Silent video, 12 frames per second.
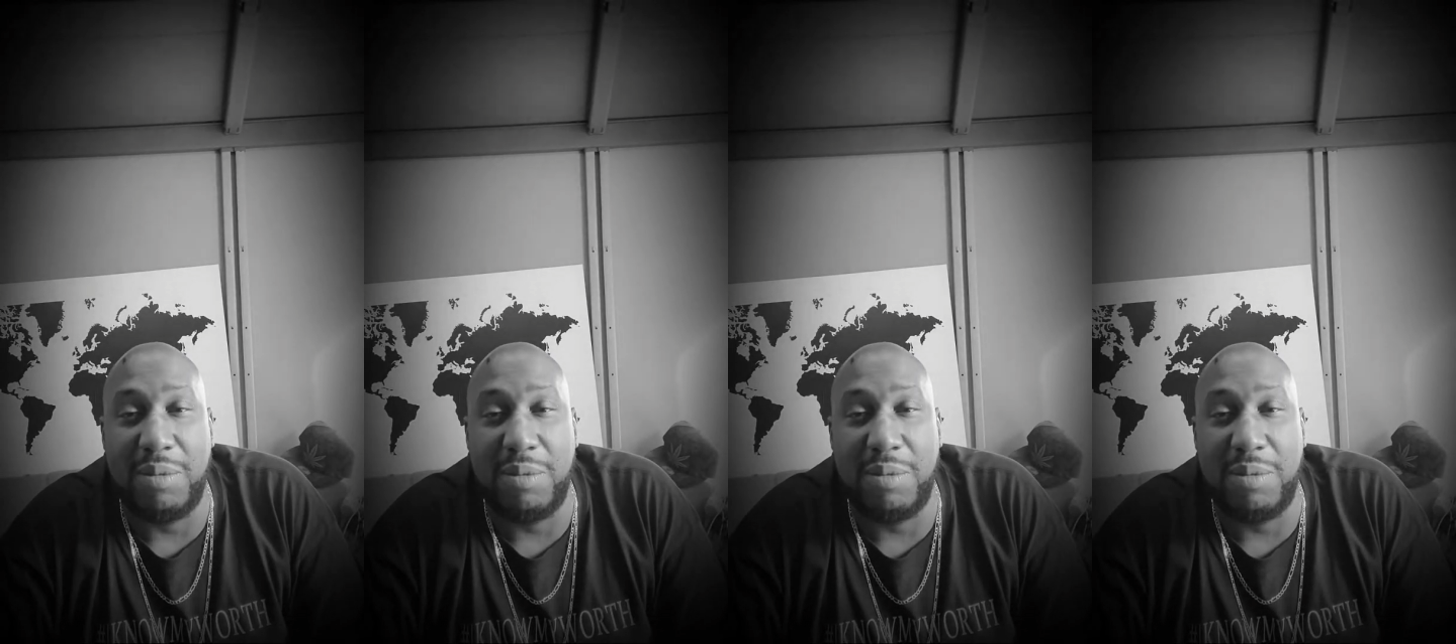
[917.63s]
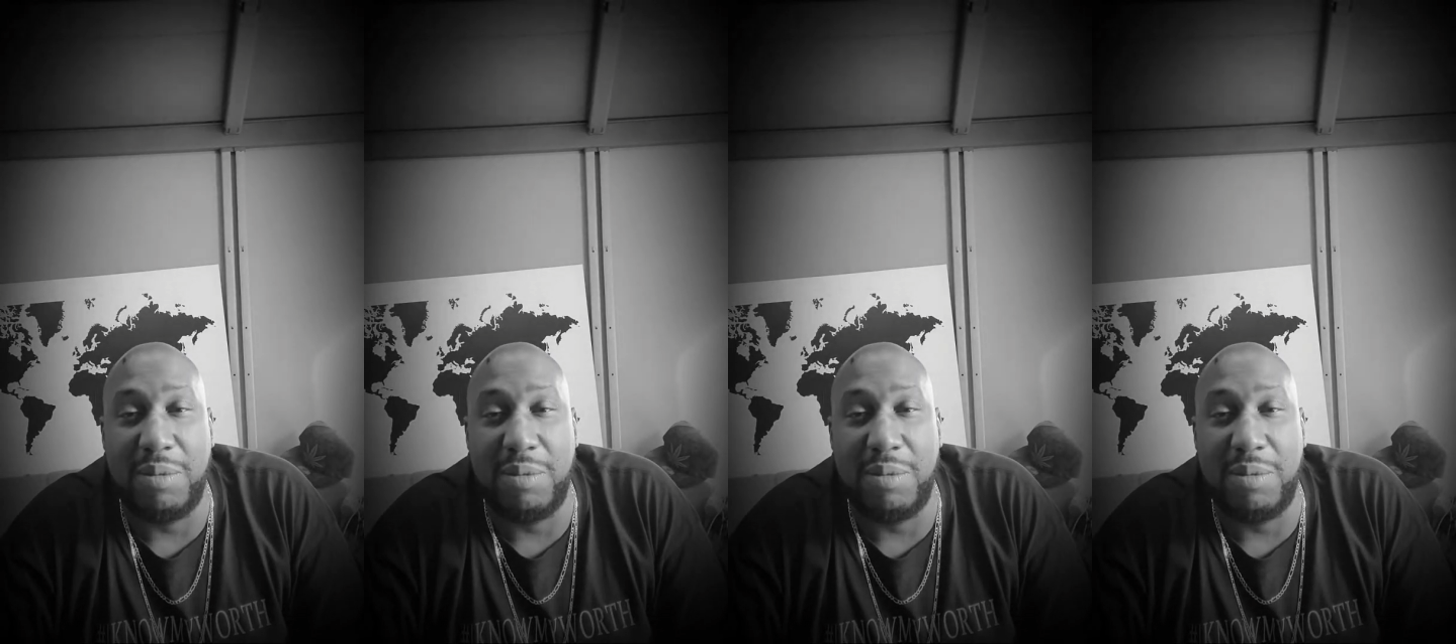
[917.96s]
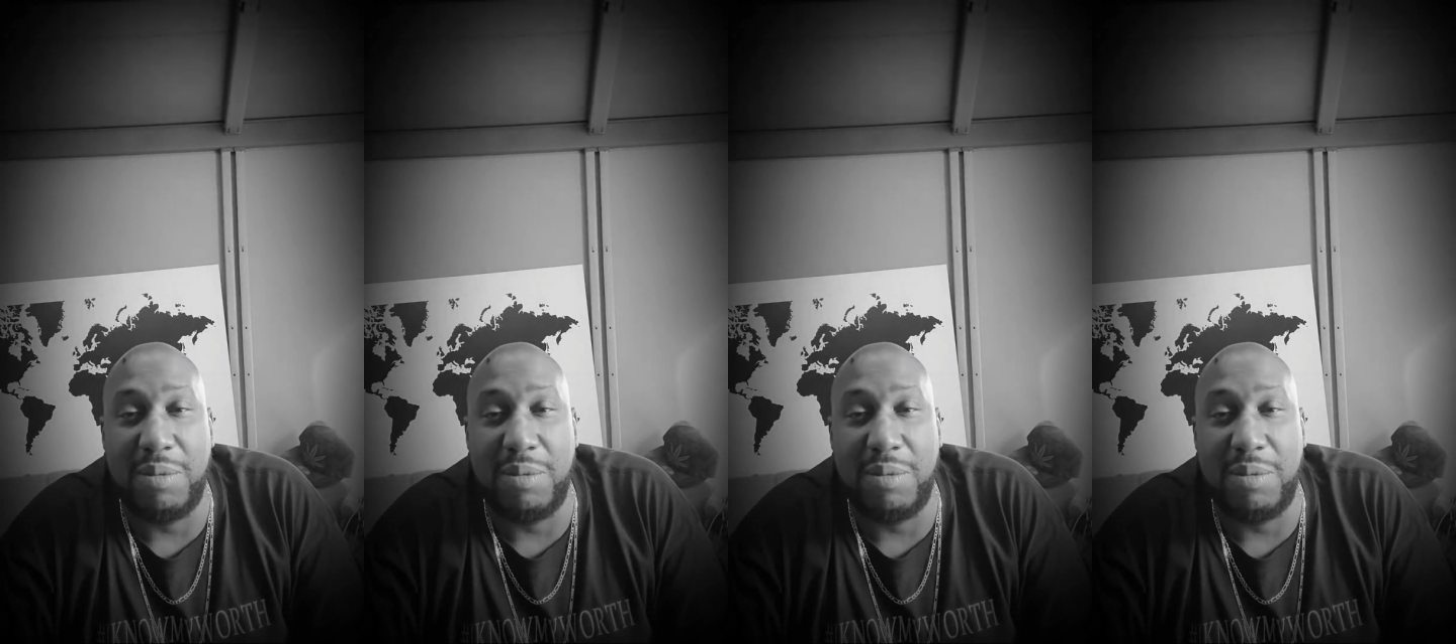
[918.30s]
Before that was
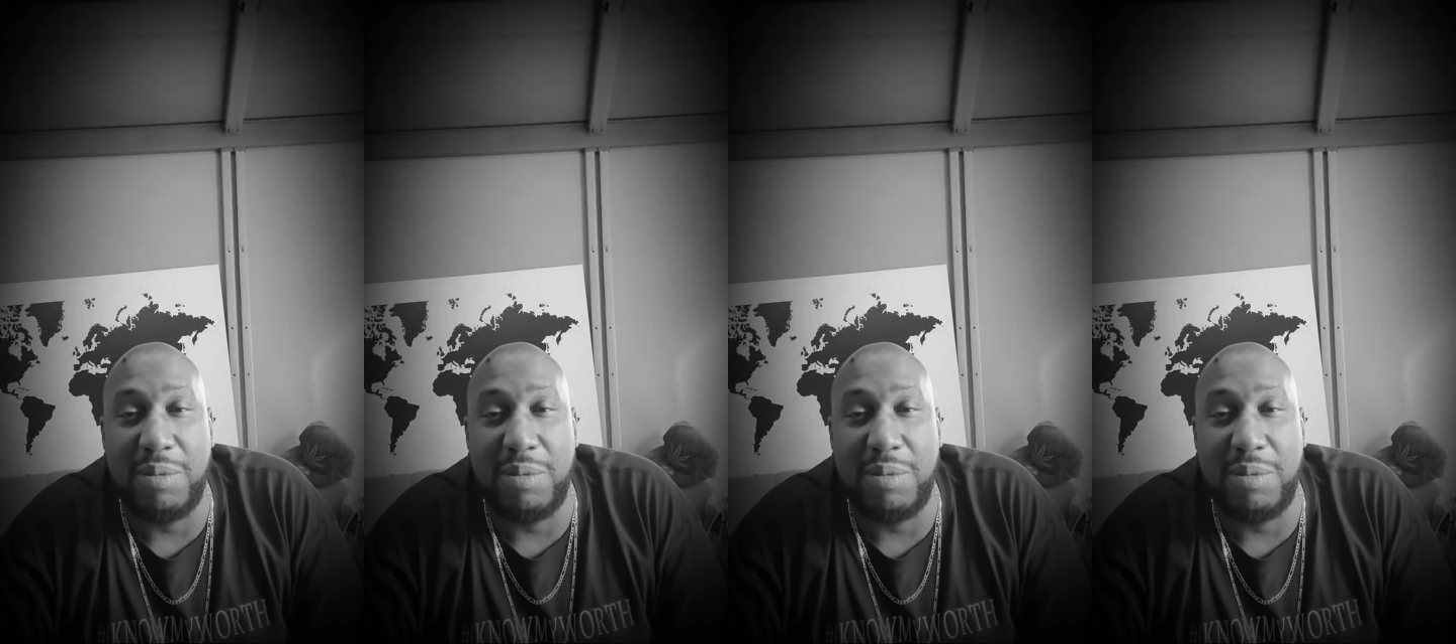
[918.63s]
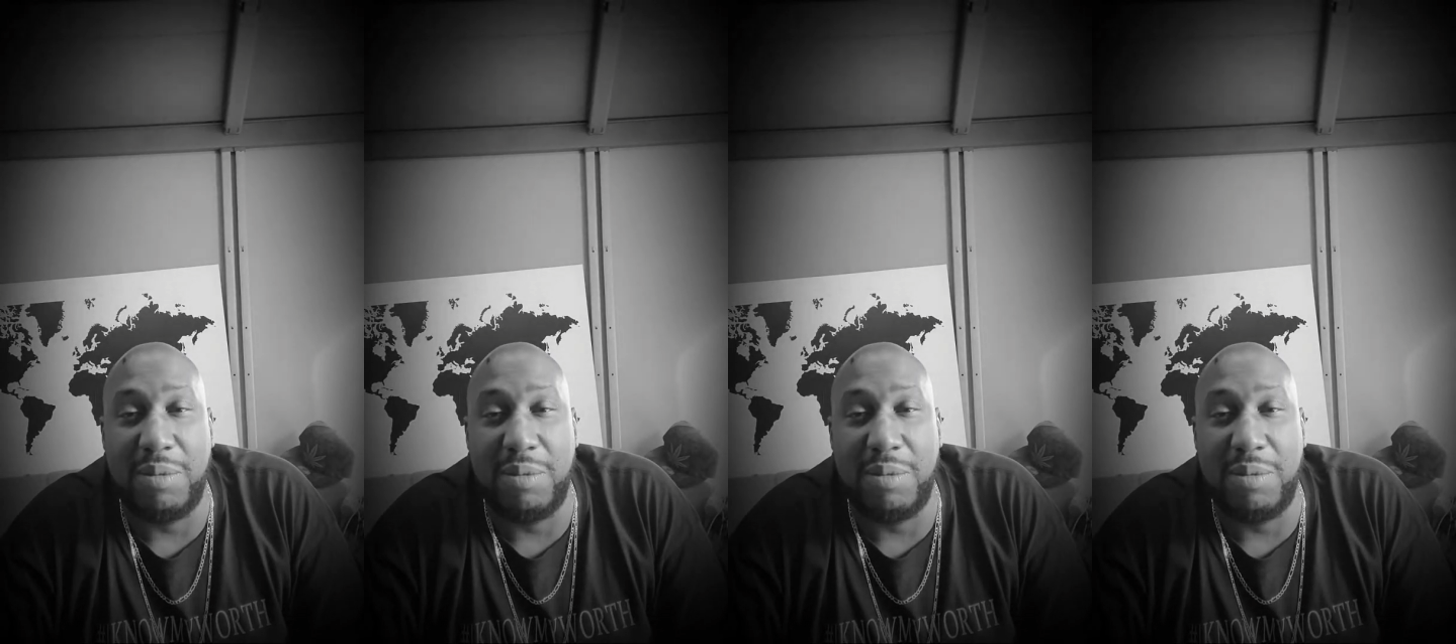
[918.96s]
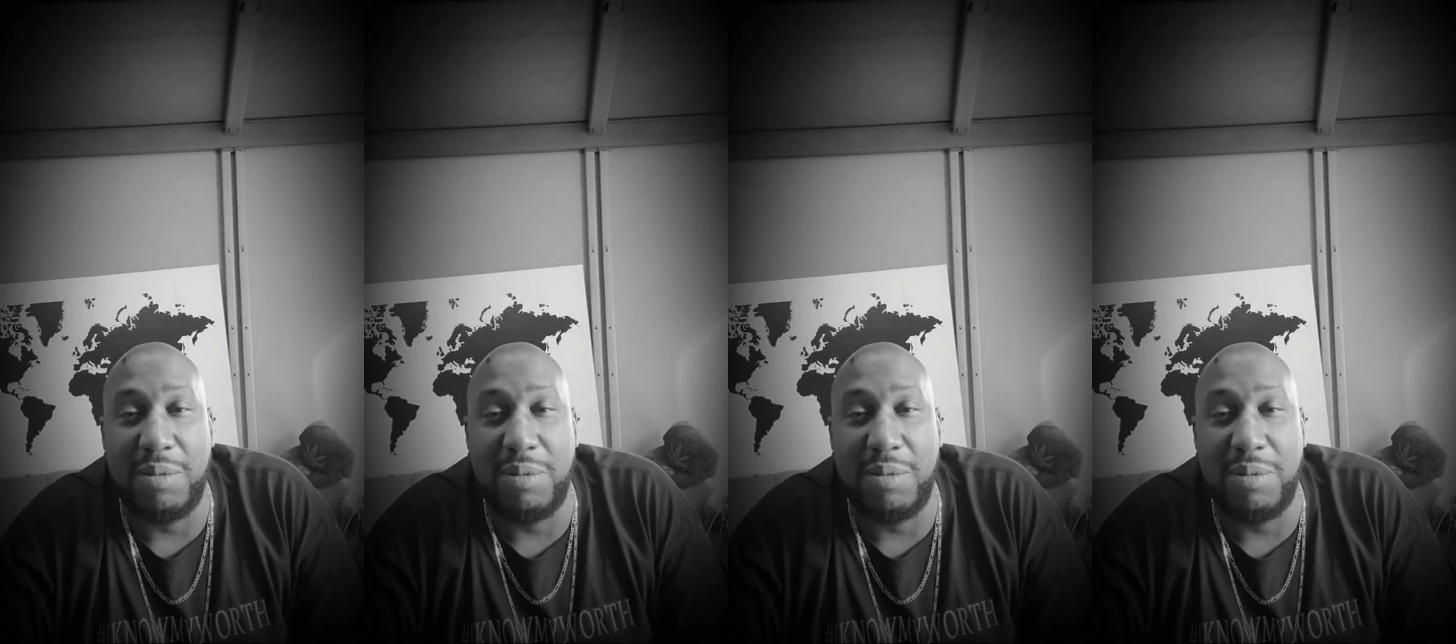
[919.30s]
my introduction
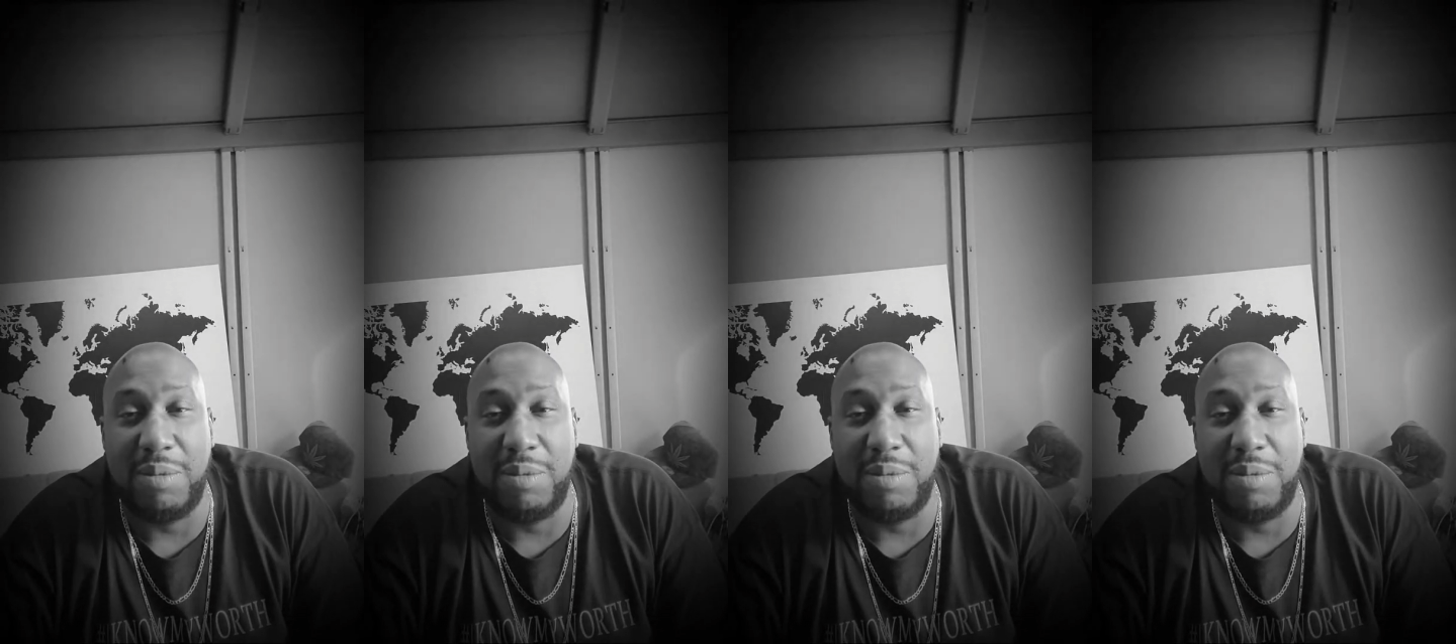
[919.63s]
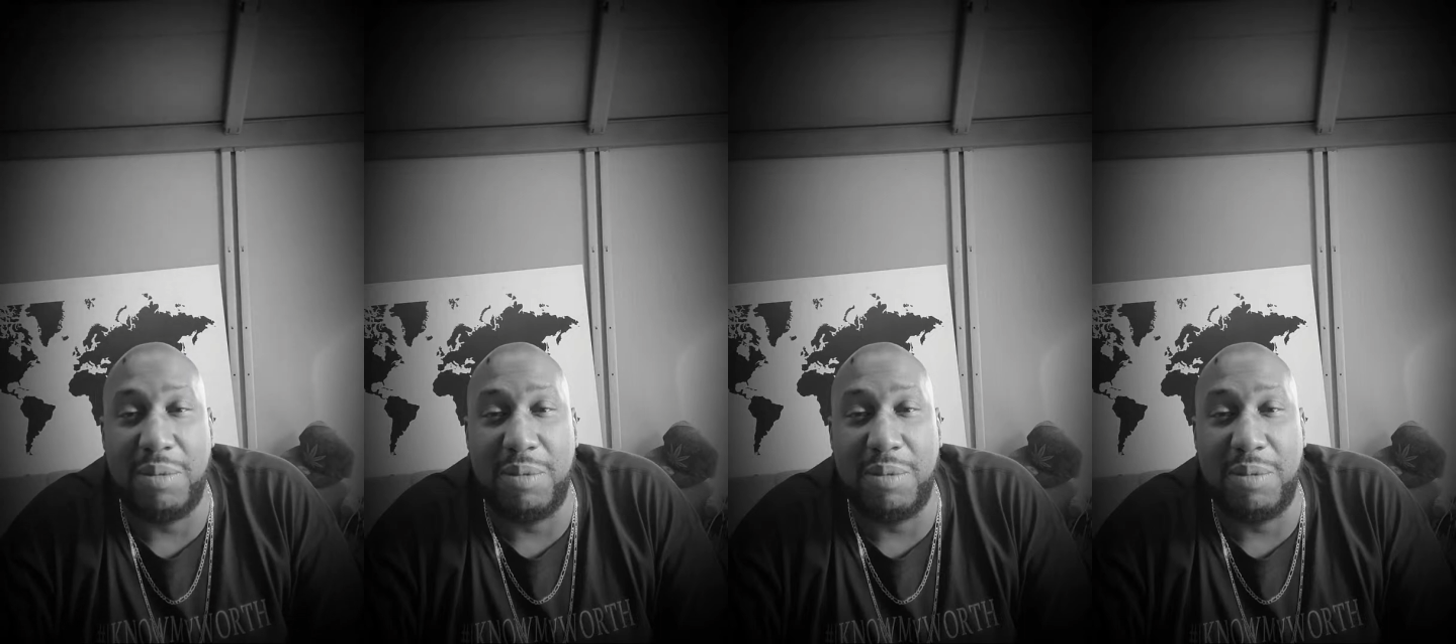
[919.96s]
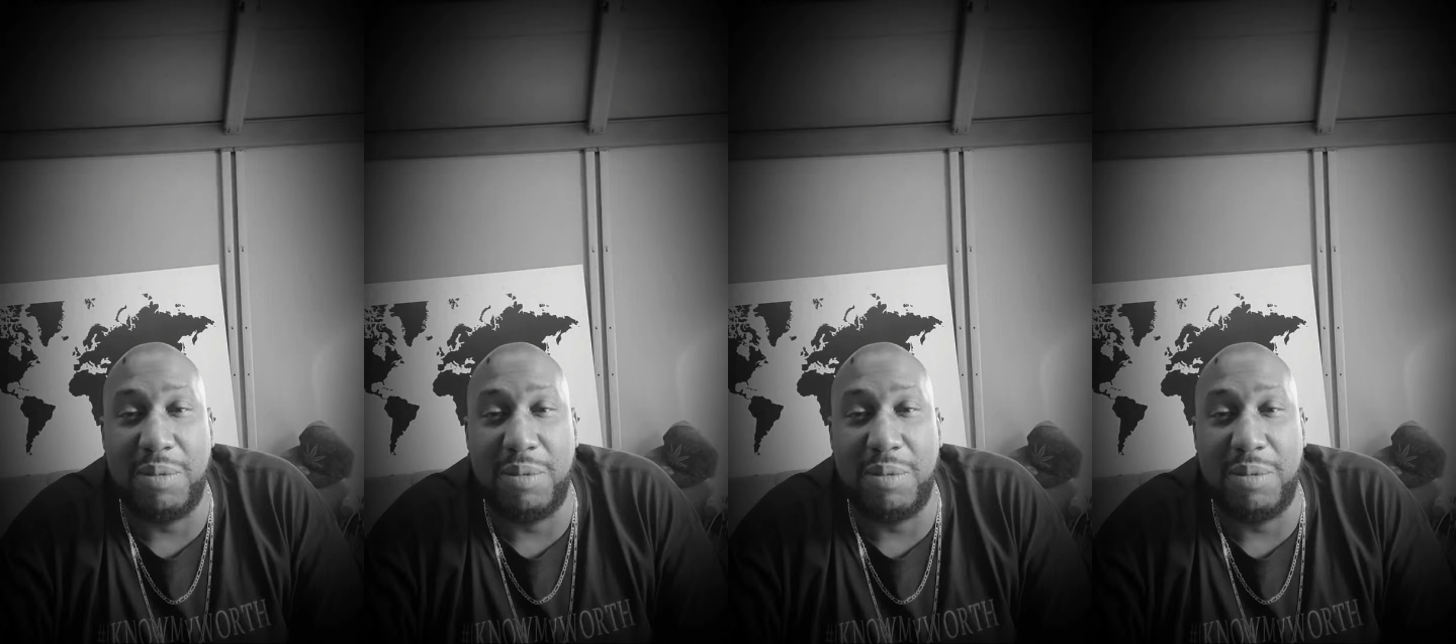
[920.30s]
to the YouTube
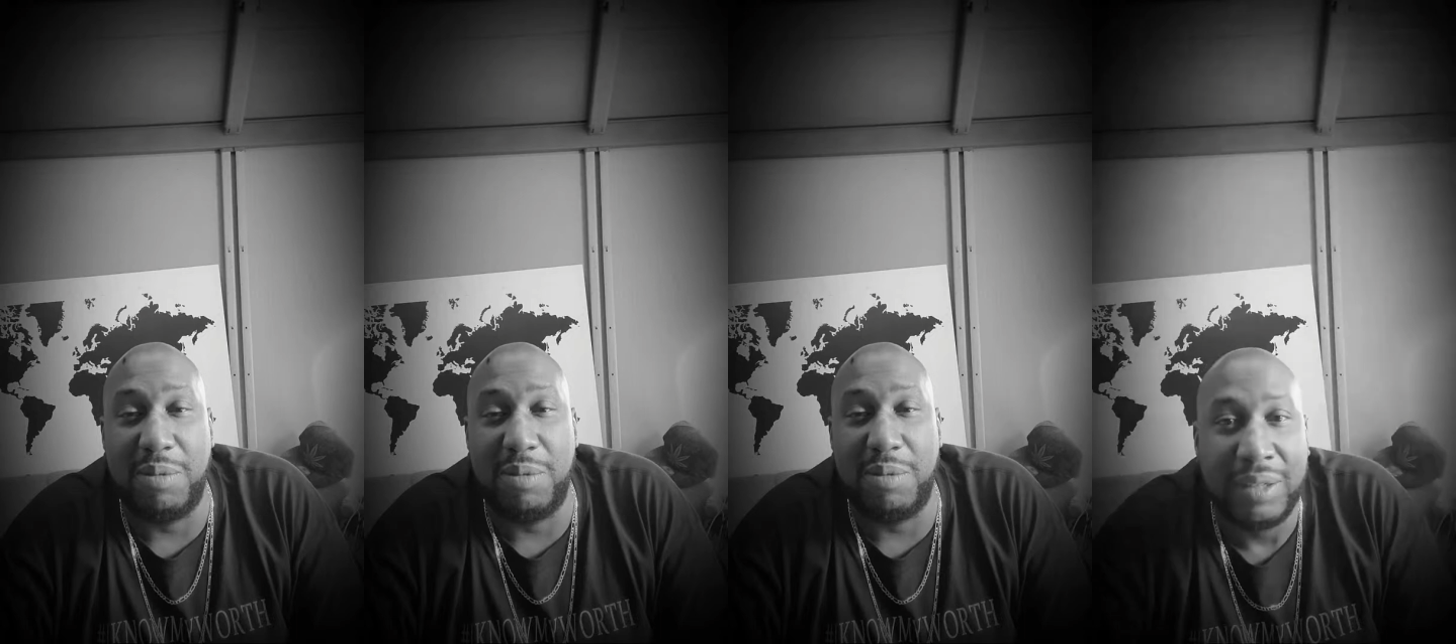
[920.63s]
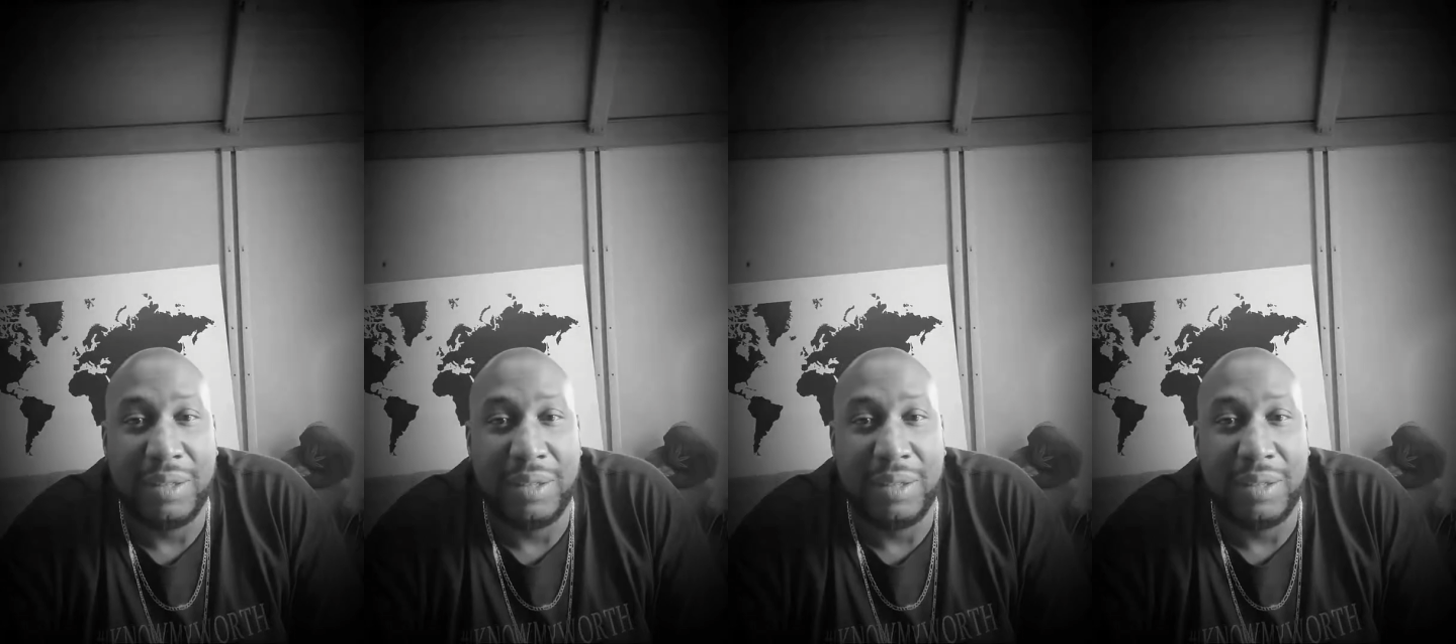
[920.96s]
community.